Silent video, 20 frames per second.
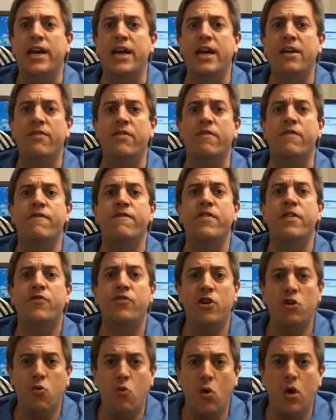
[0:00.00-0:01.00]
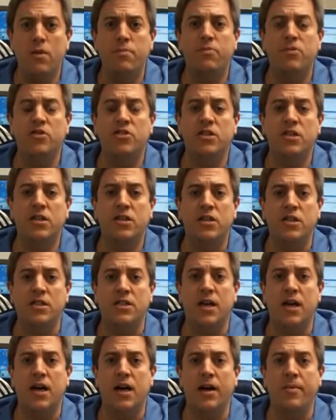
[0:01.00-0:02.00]
even 51% of the
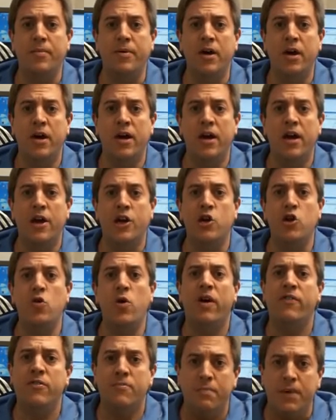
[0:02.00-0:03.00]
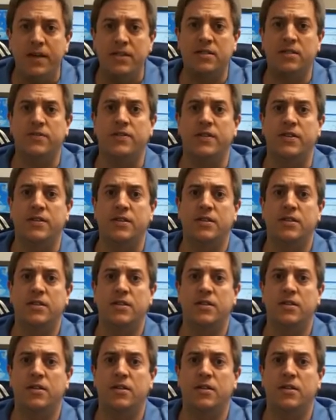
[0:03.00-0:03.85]
time, you have the best of it.